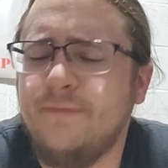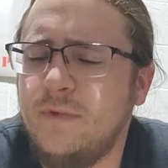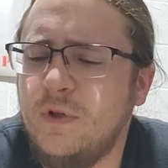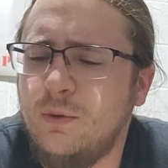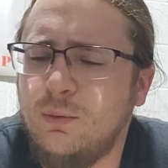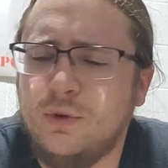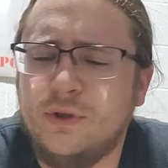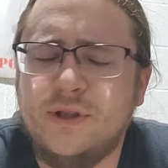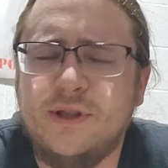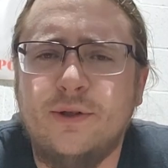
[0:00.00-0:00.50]

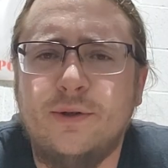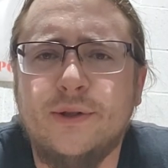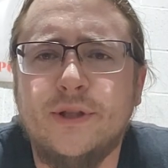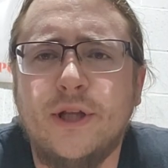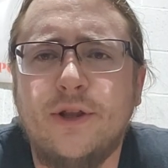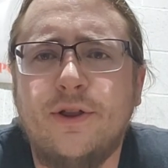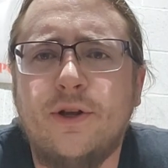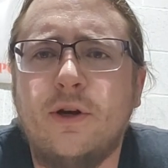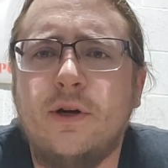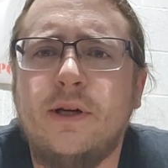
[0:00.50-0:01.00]
We're still in
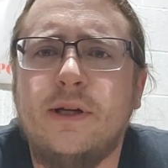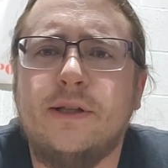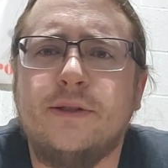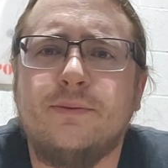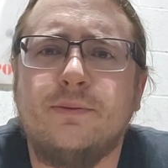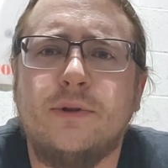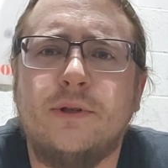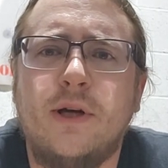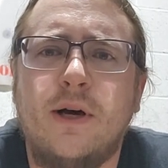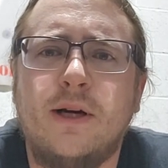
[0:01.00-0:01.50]
the 30s.
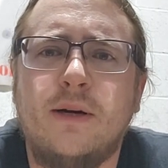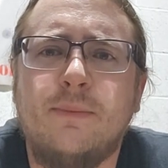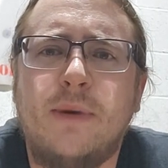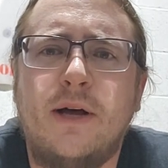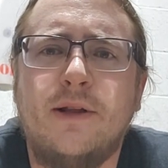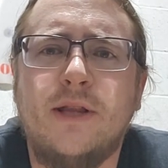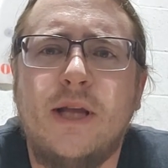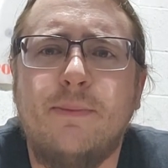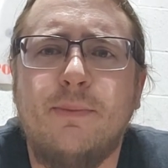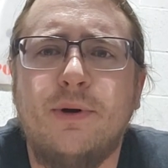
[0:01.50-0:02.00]
We're talking
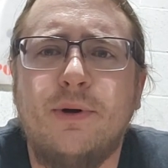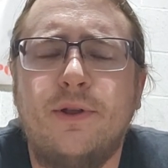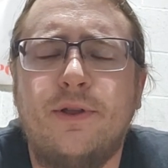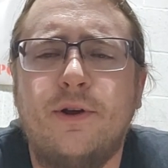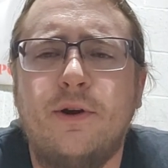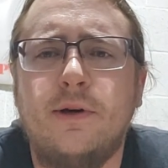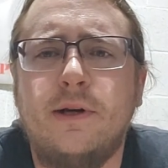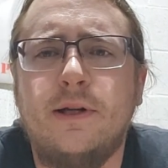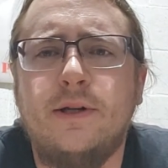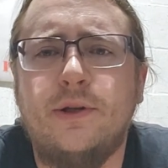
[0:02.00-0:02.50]
about number
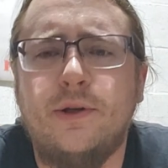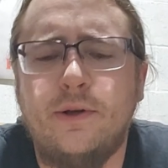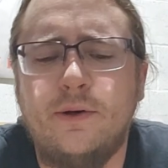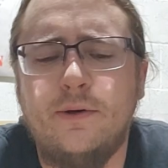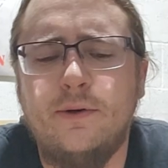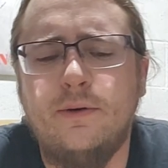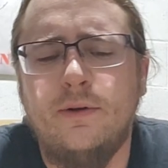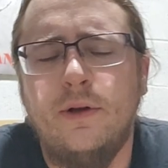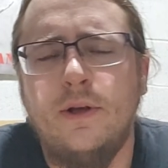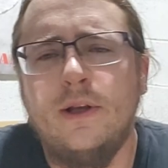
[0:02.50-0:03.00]

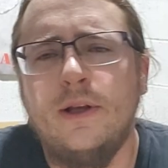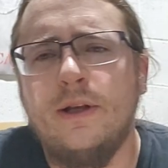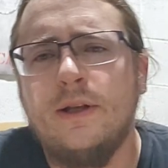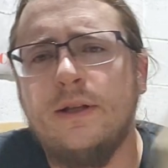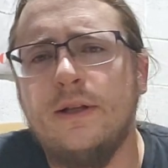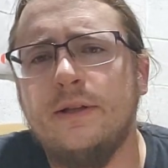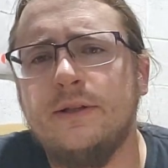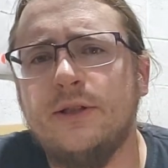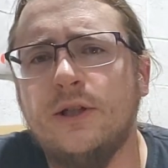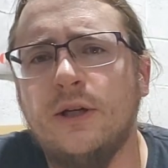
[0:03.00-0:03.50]
32.
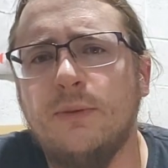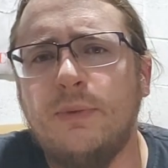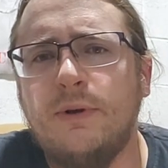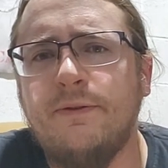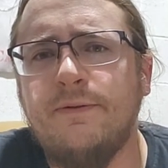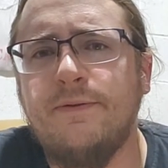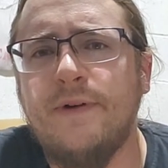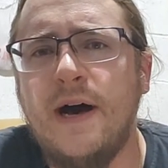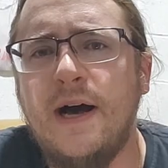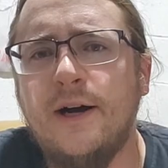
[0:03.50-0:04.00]
It's going to be
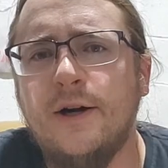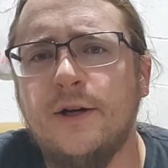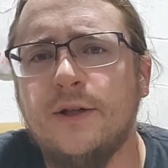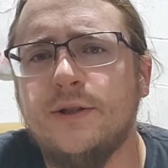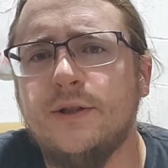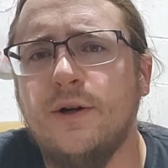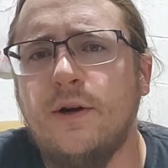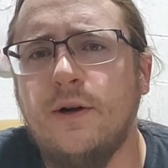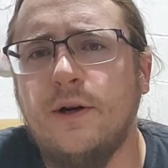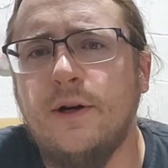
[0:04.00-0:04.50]

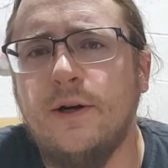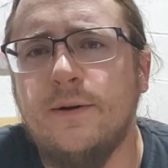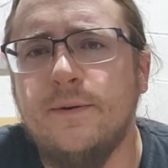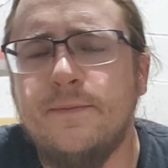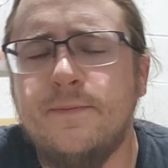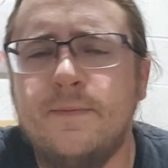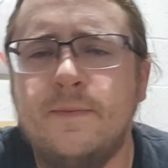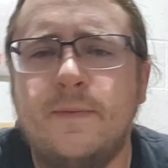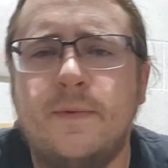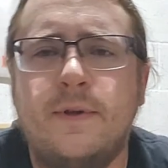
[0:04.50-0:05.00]
Firestarter.
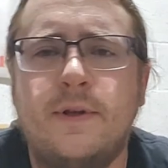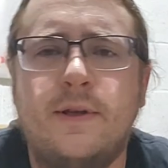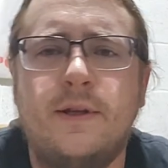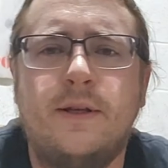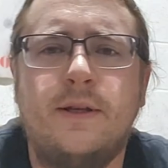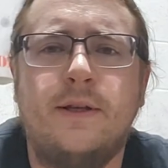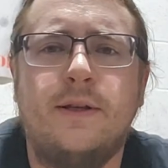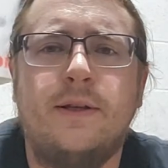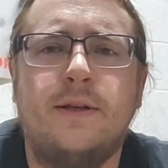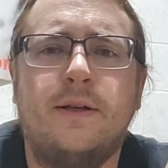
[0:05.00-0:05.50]

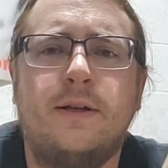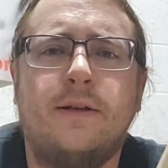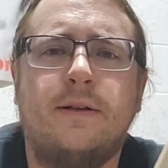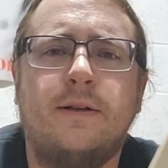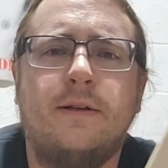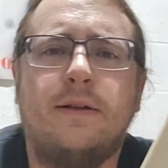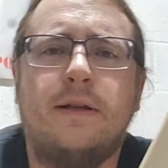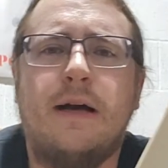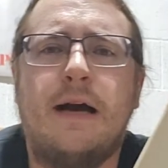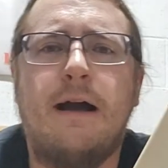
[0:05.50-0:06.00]

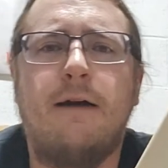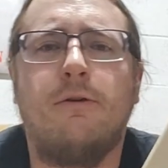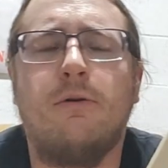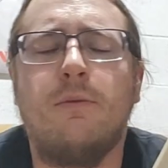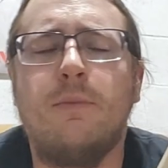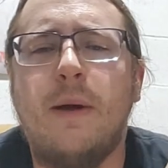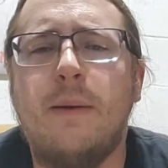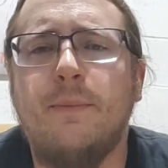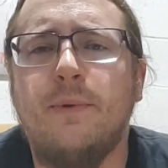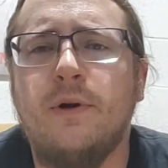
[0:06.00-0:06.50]
I
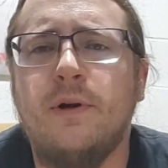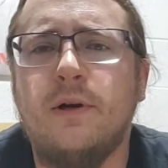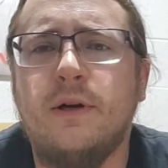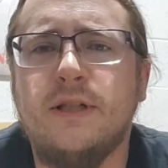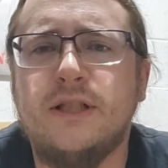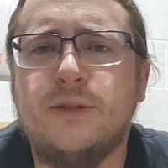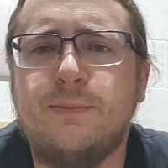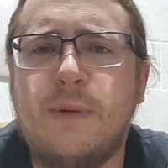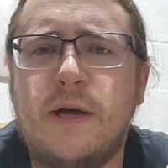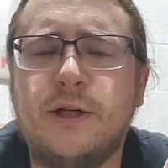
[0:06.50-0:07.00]
remember
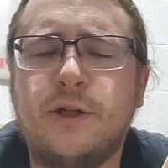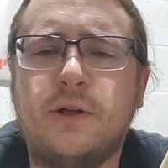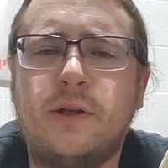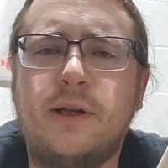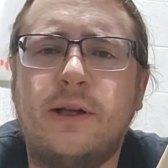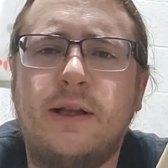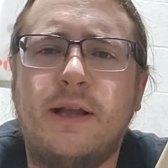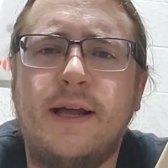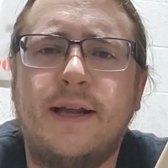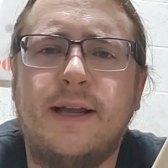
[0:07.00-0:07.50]

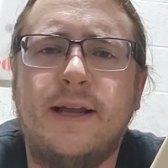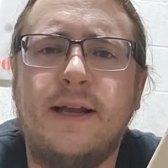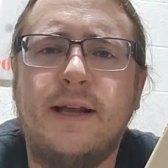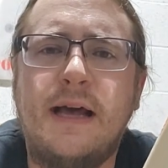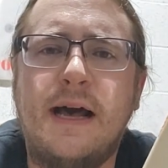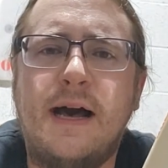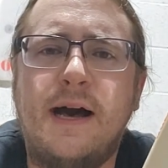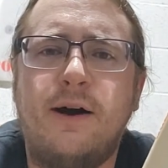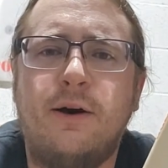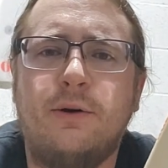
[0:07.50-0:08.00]
especially liking
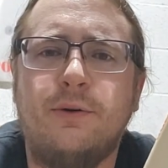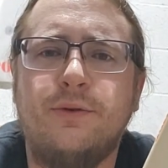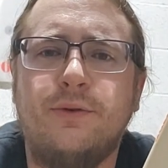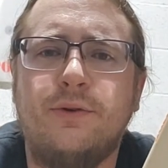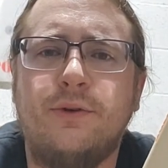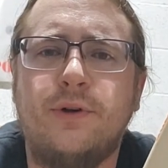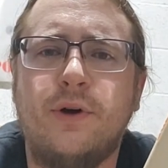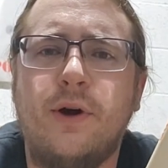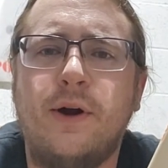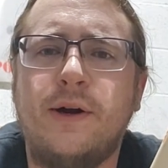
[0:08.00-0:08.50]
how
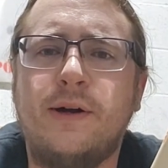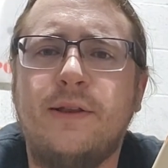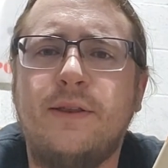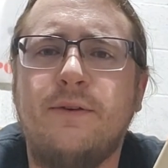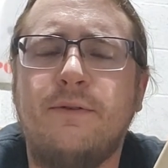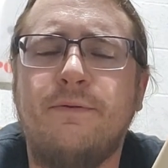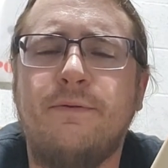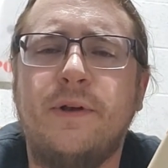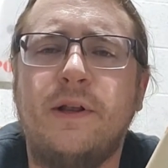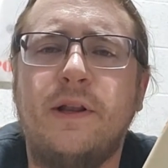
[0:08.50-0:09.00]
dark
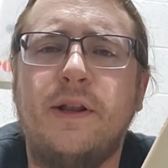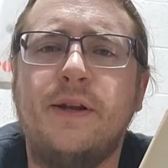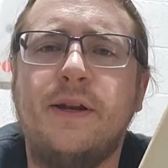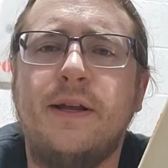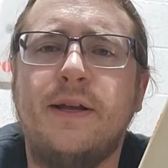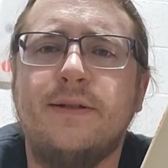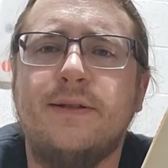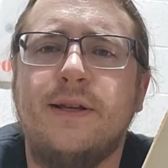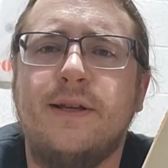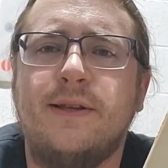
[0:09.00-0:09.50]
the villain
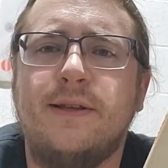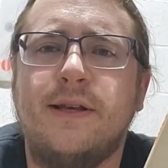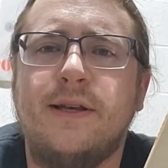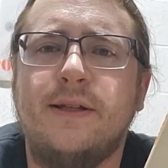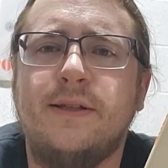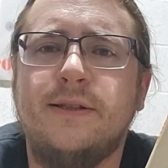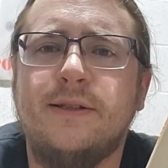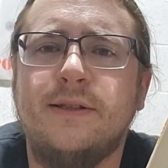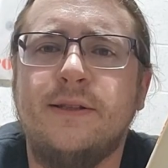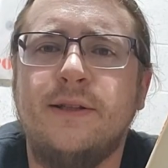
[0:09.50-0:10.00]
is in
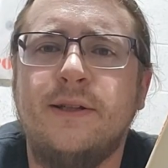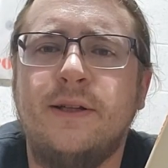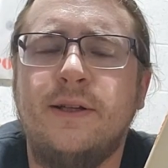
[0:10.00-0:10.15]
this,